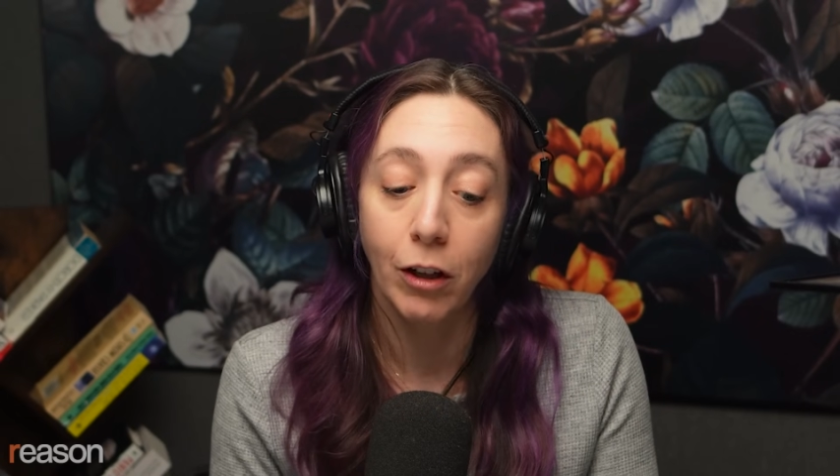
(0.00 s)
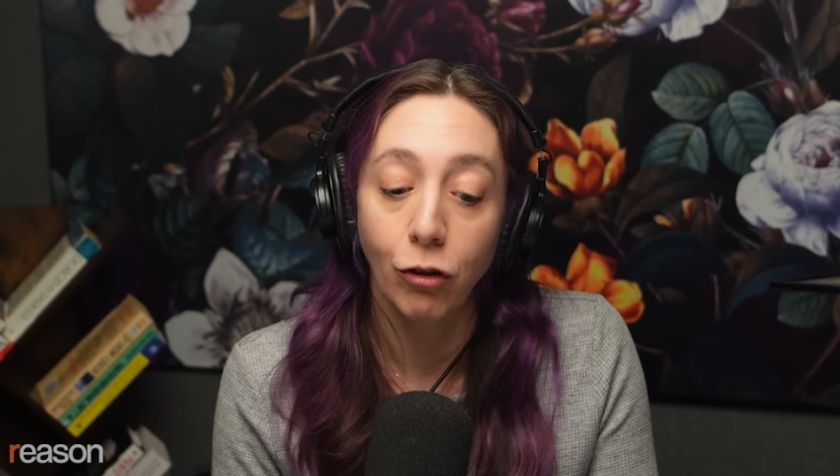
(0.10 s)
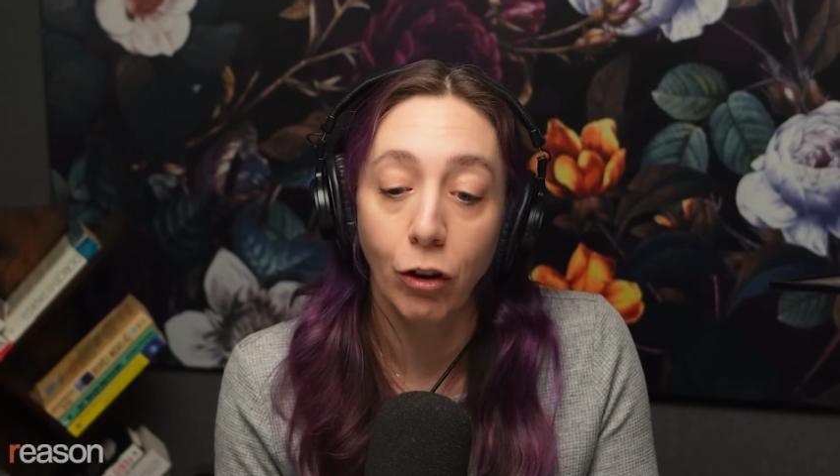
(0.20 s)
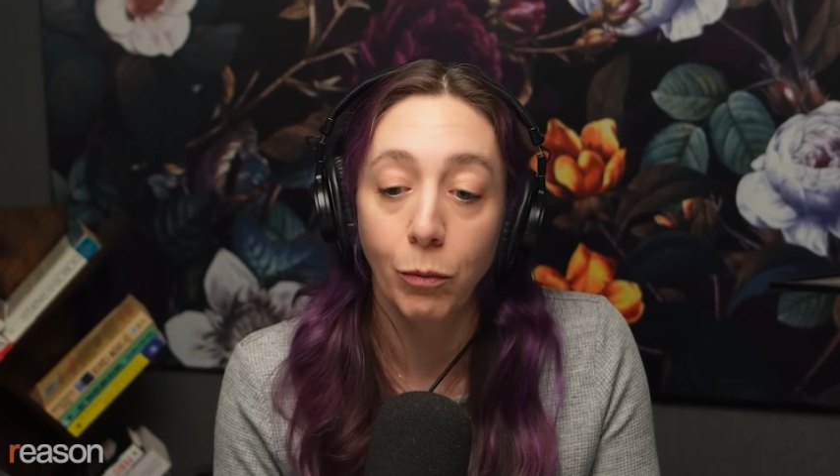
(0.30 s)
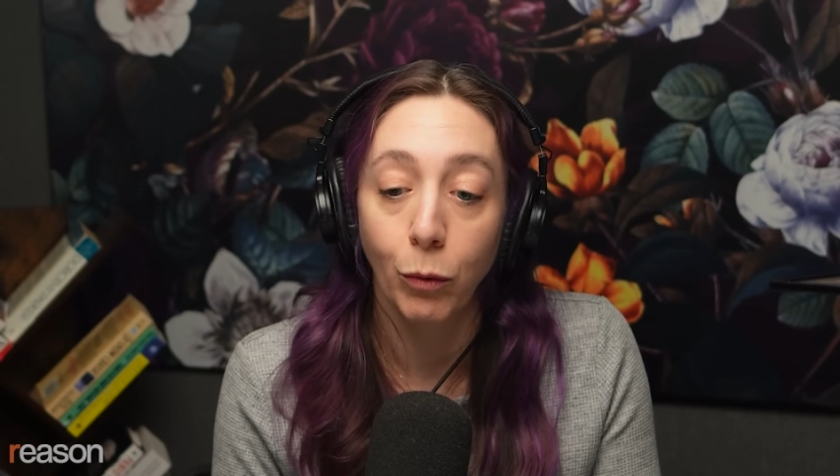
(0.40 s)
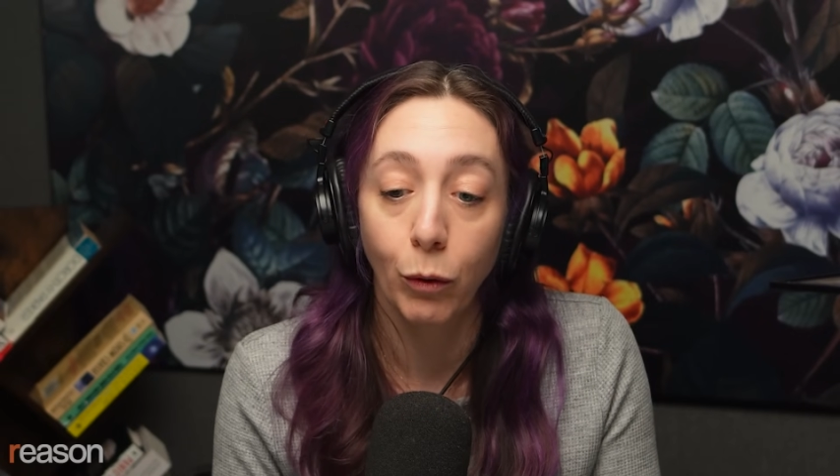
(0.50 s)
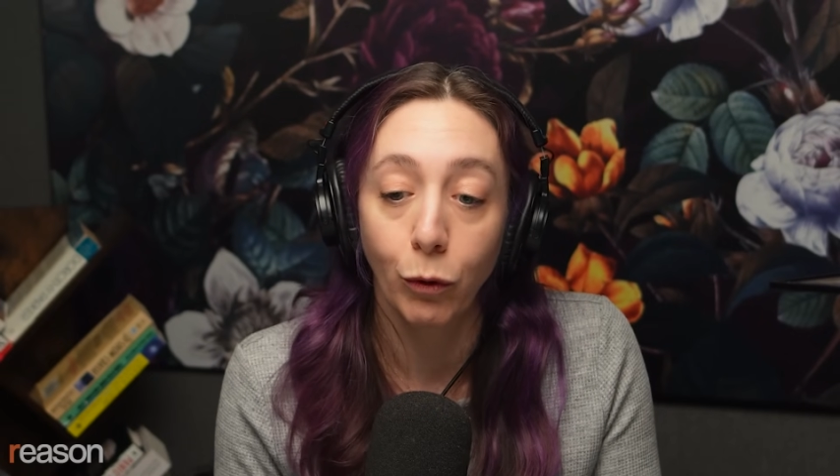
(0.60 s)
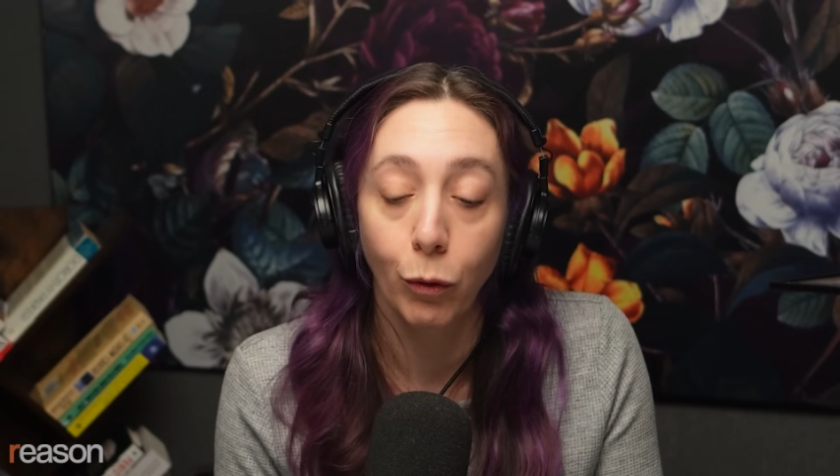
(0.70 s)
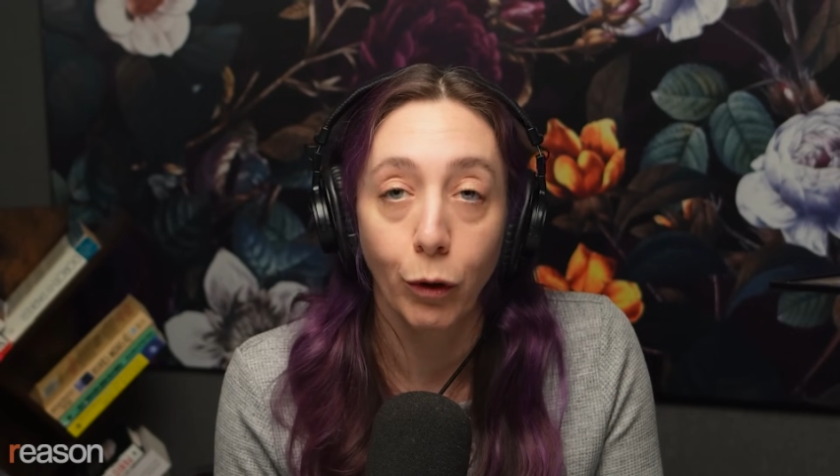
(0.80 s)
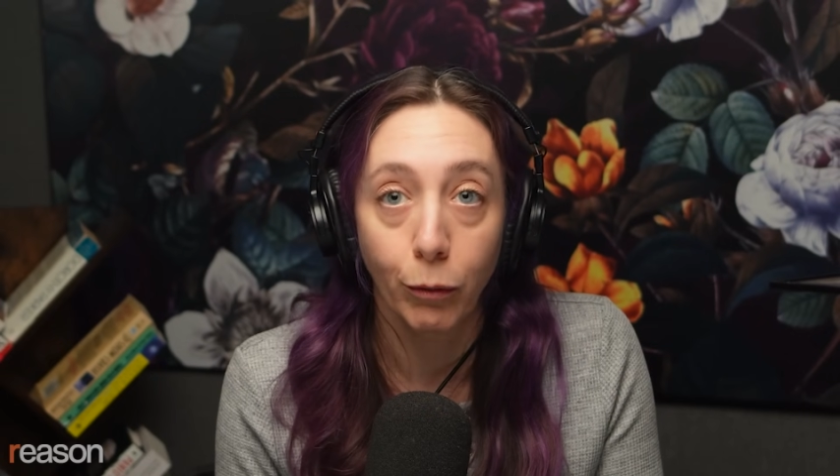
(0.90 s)
They just
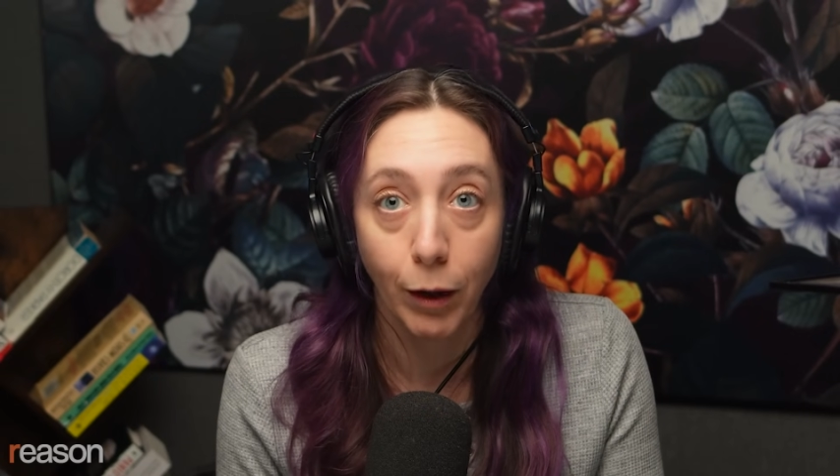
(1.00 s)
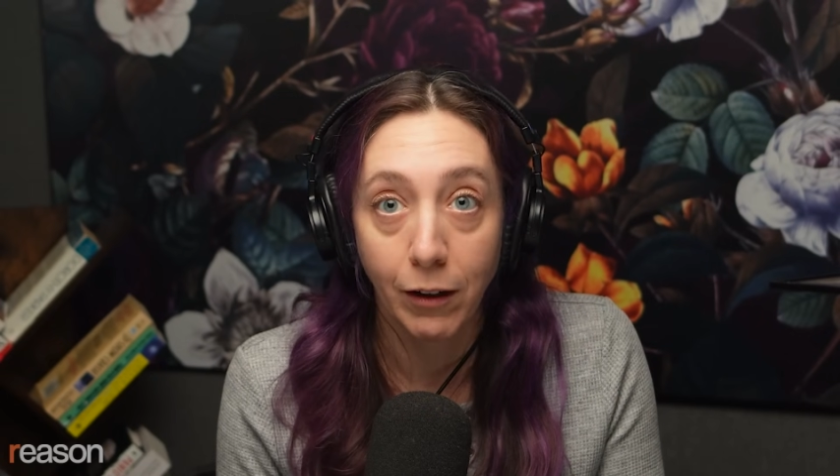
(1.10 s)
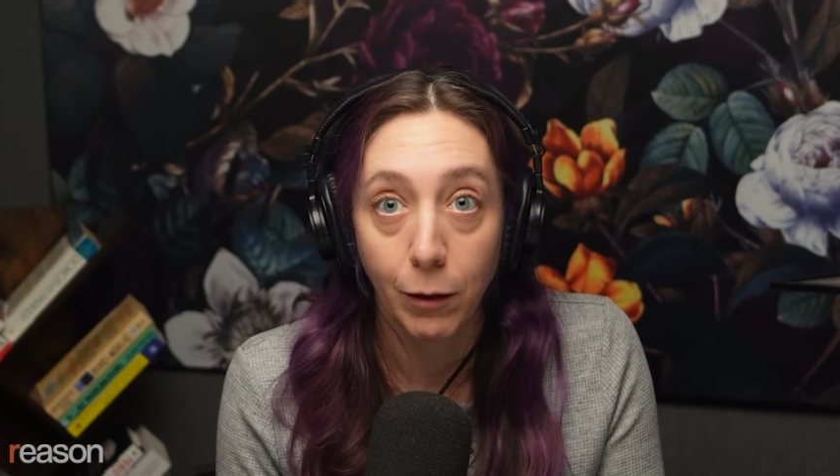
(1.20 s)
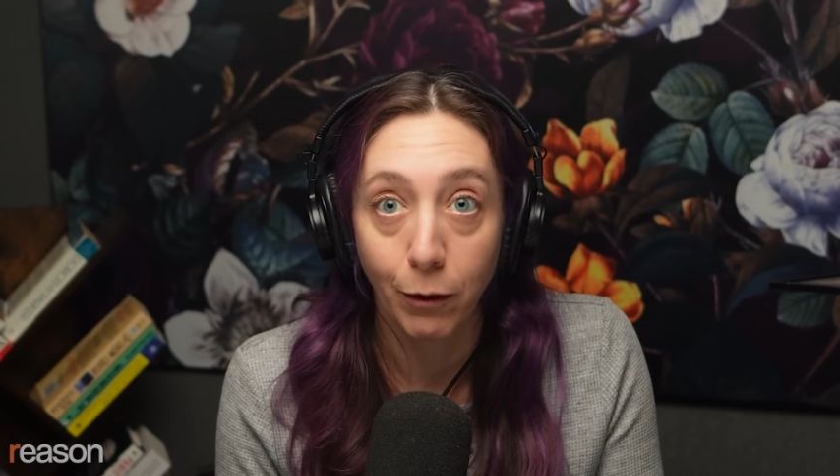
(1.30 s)
moved toward a right to